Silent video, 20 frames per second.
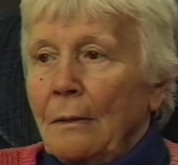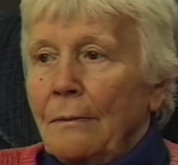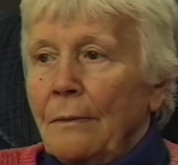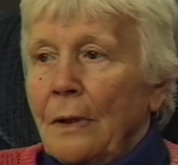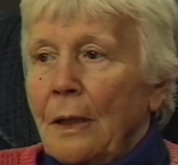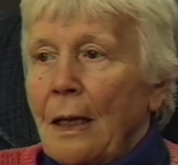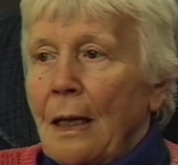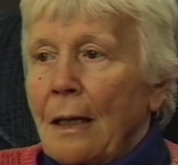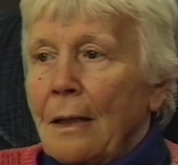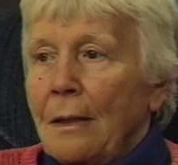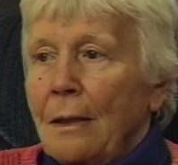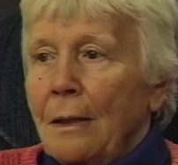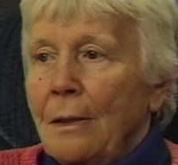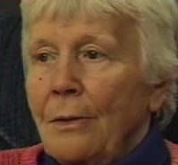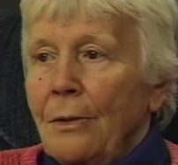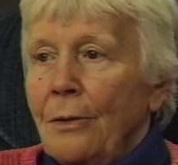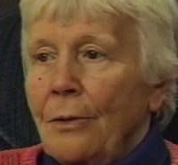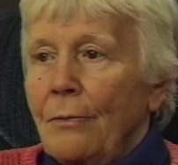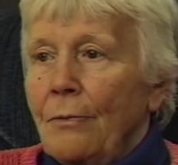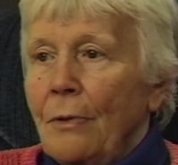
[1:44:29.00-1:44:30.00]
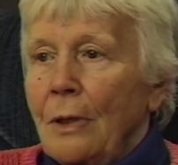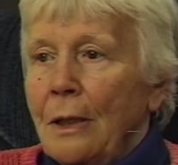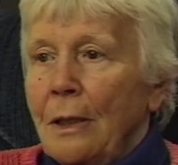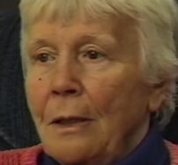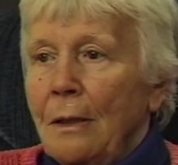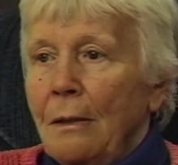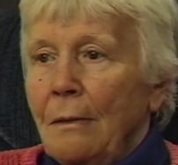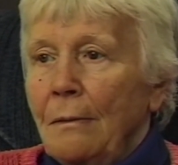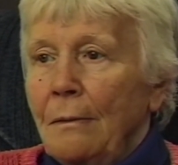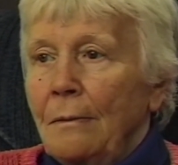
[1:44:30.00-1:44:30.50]
We got into
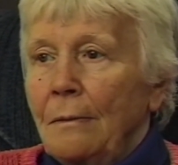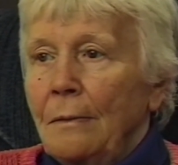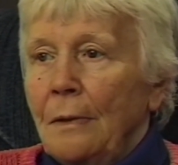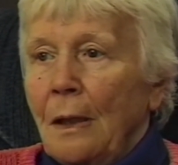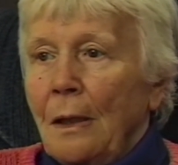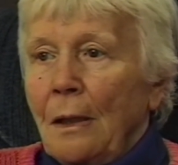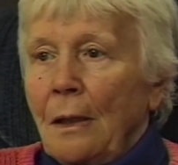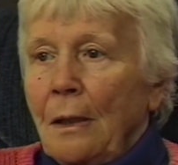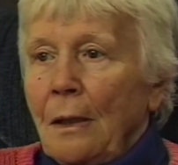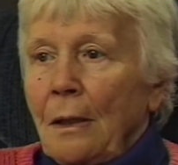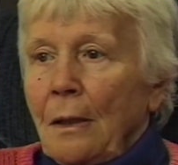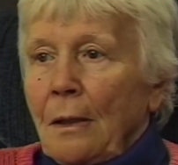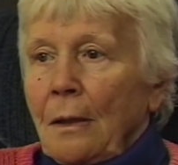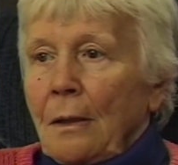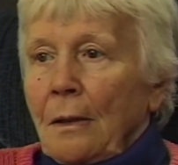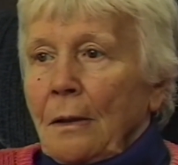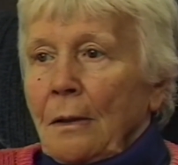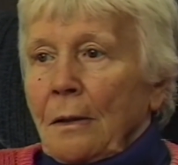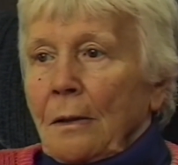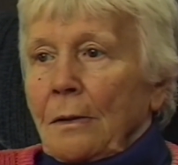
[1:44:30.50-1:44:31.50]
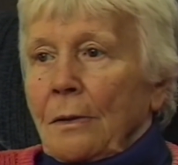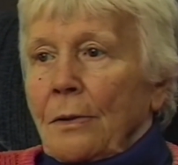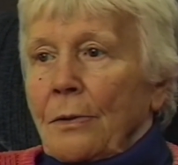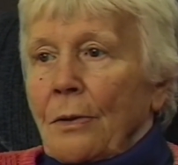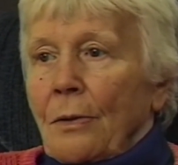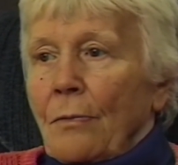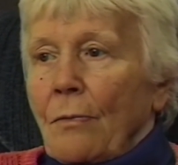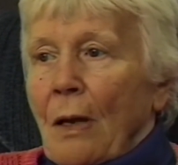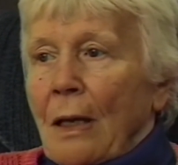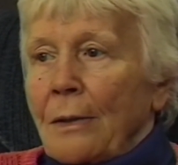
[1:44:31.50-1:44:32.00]
a,
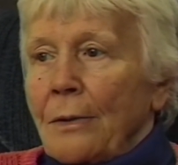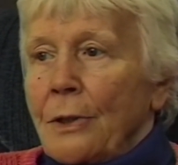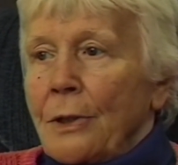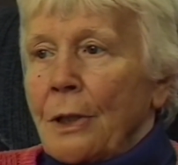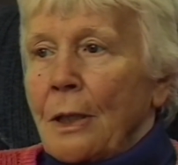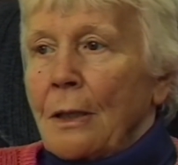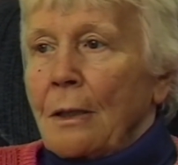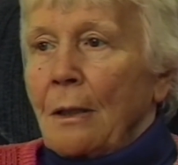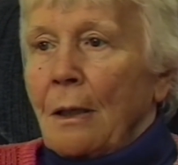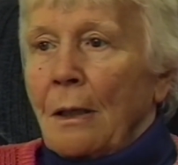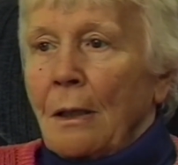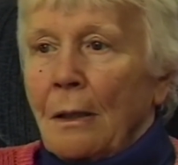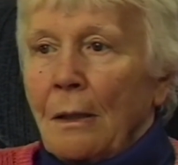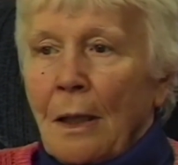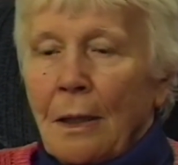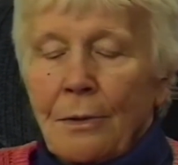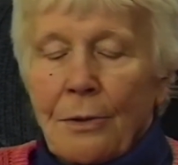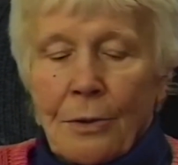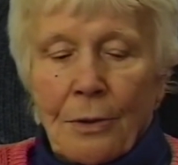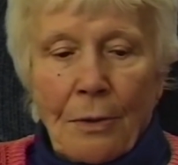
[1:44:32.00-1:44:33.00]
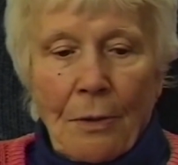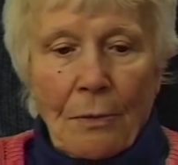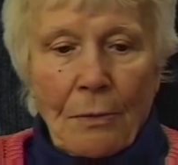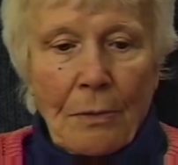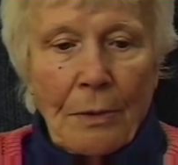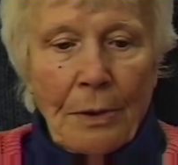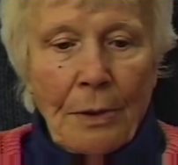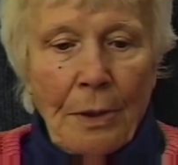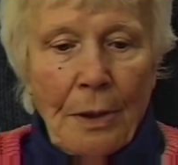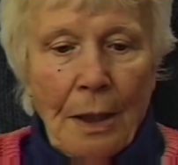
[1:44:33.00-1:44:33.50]
so one said, let's go
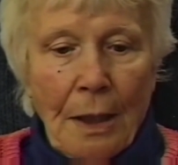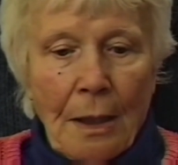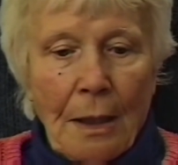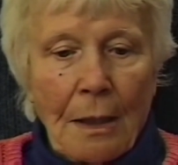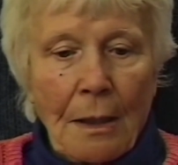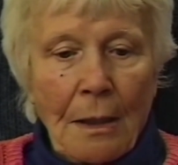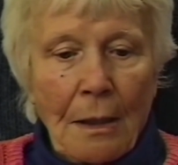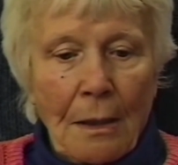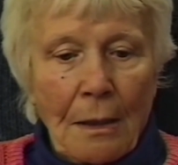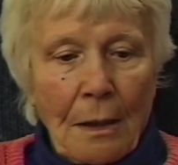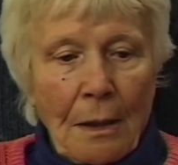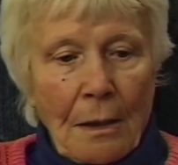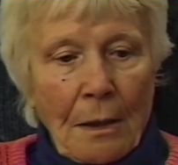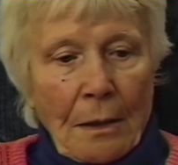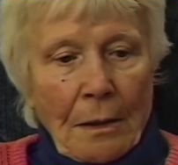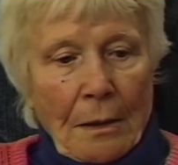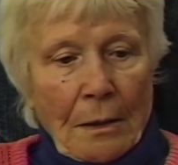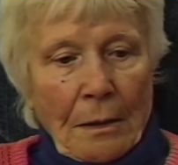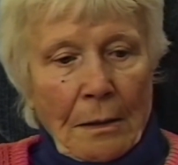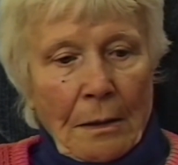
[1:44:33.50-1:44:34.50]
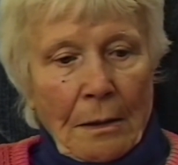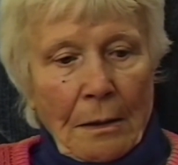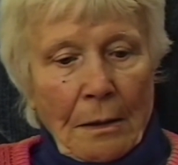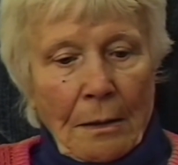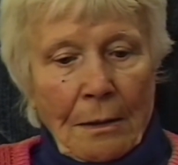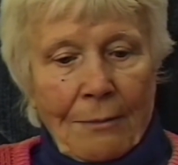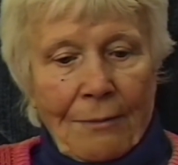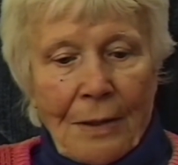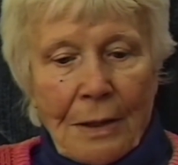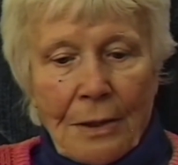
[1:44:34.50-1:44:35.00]
in there.
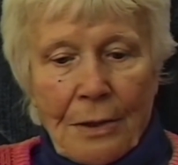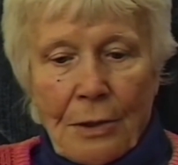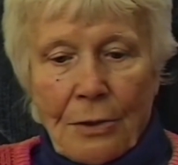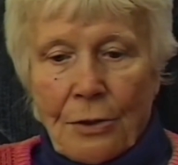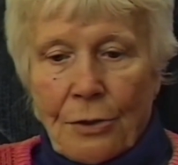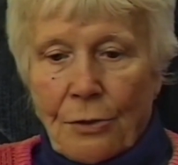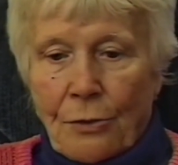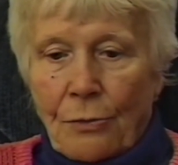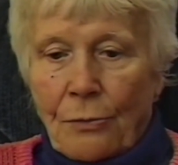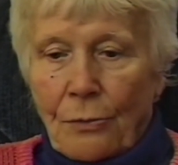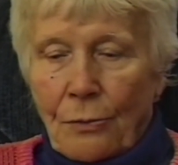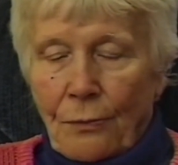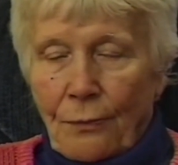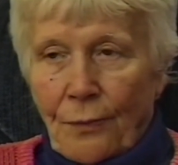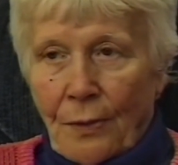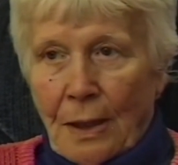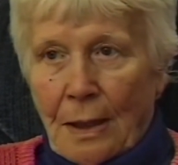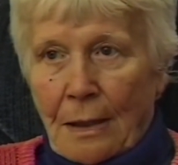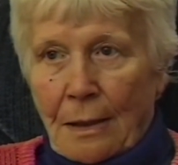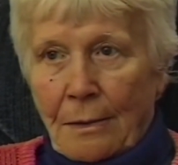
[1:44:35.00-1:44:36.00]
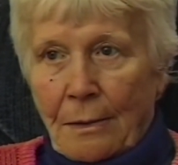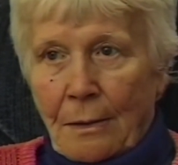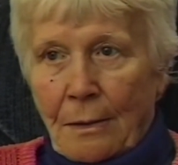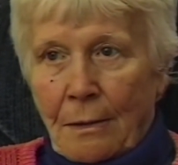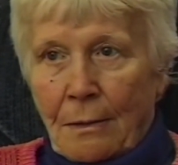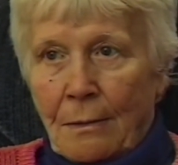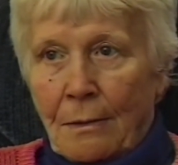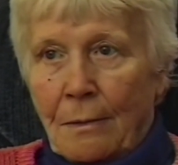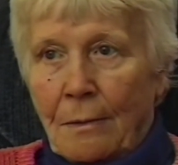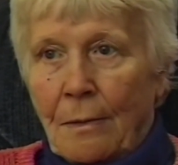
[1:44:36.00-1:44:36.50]
It was a storefront,
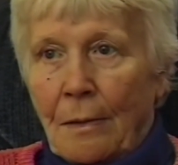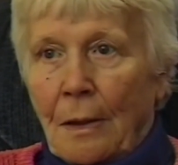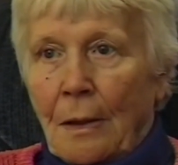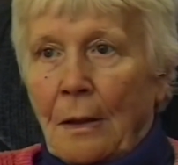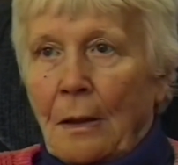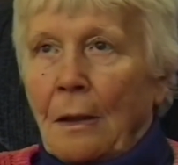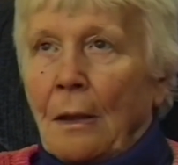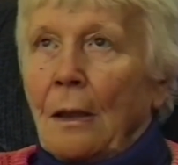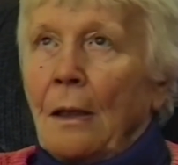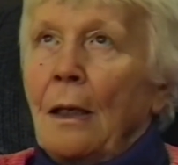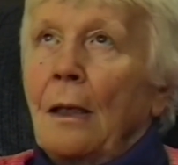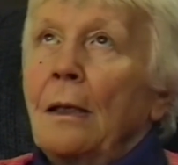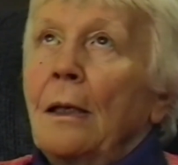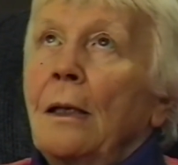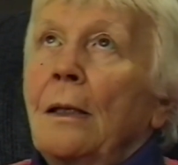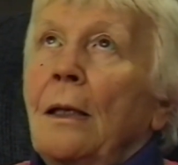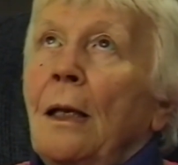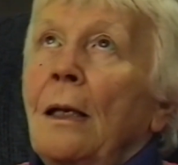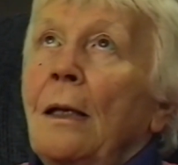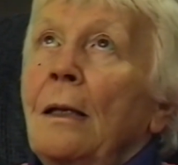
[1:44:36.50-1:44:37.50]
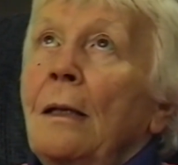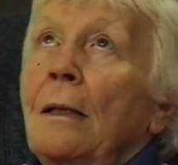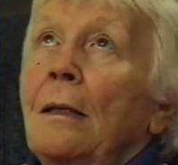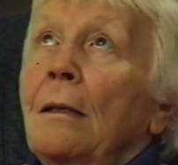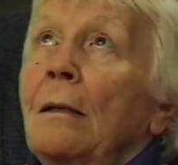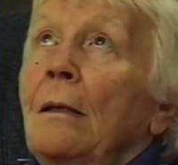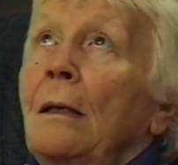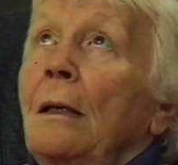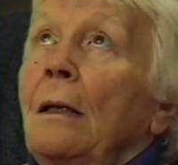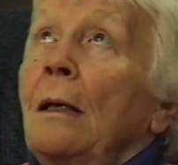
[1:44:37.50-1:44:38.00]
and it had
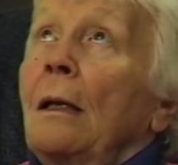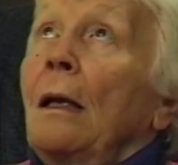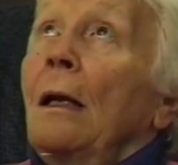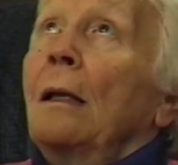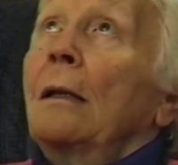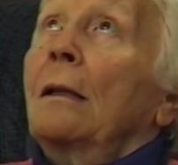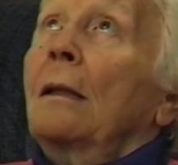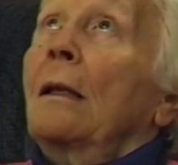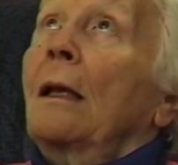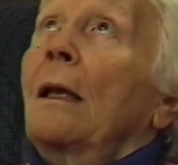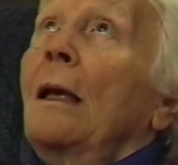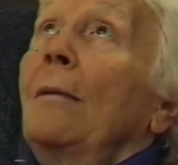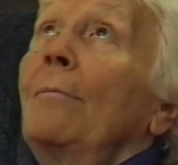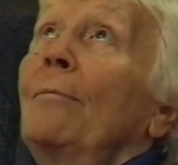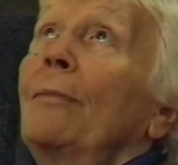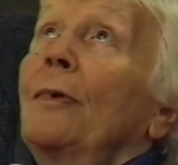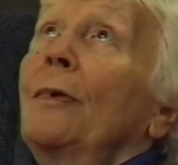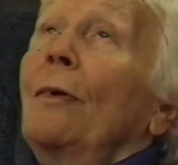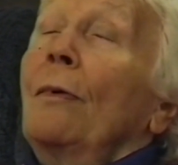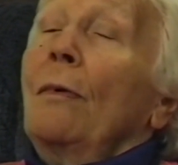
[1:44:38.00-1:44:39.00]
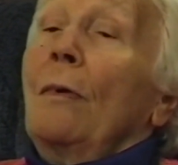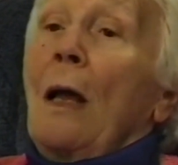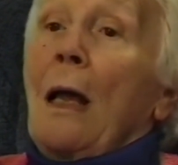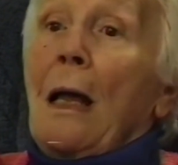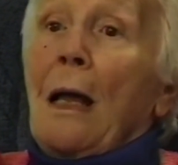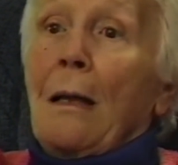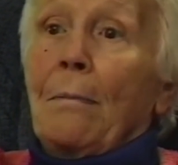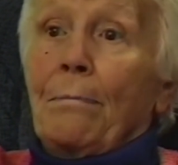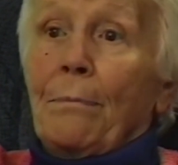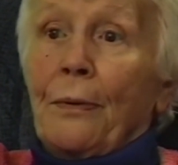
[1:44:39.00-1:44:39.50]
a trapdoor
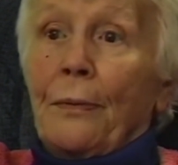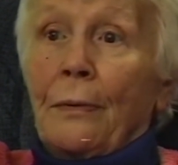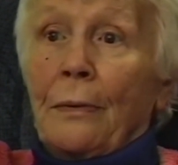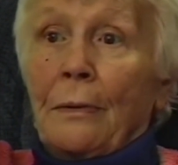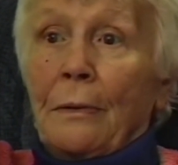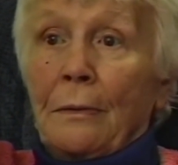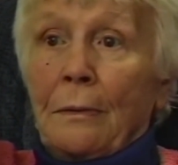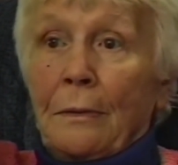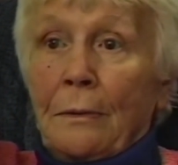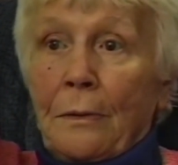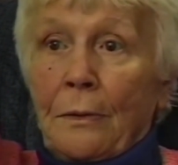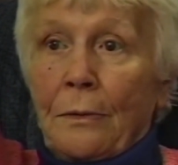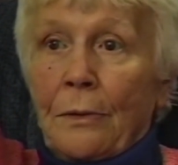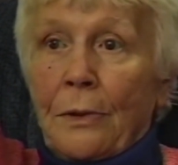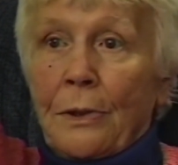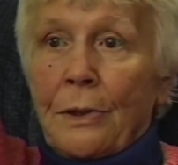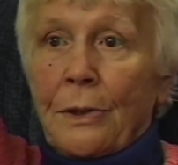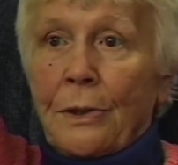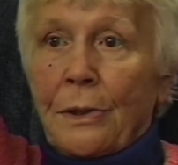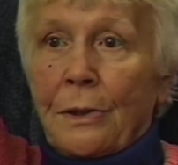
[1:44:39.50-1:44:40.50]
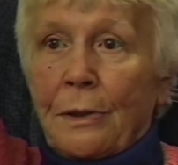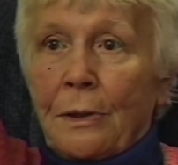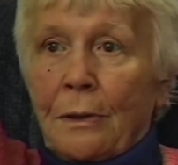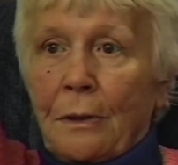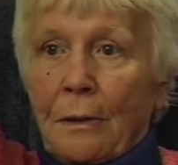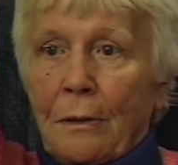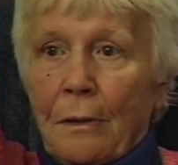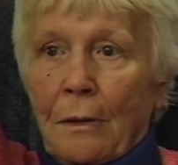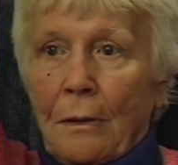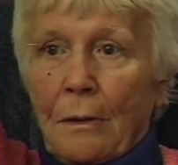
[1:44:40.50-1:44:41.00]
up
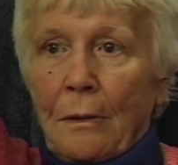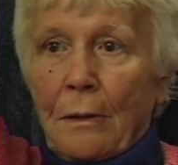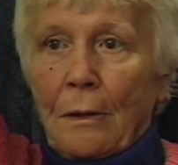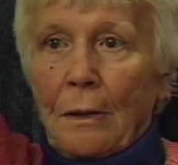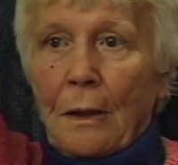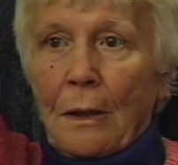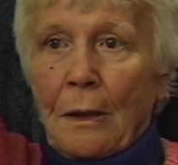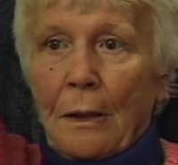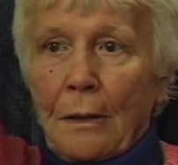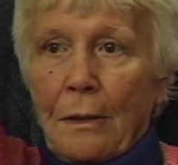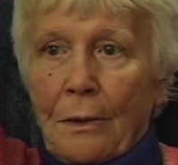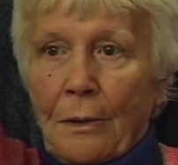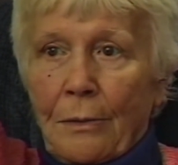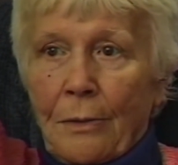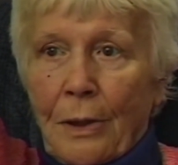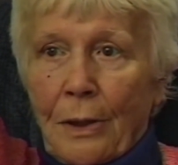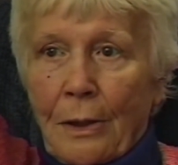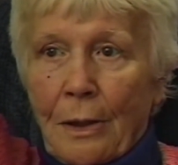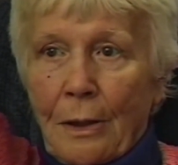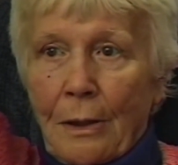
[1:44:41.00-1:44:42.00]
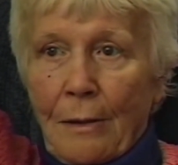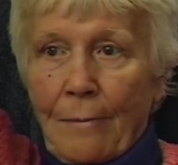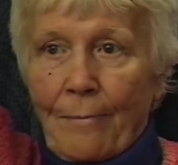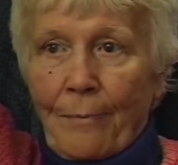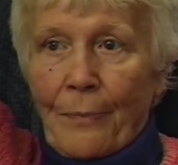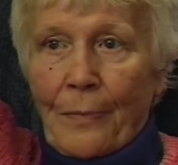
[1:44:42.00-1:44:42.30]
into the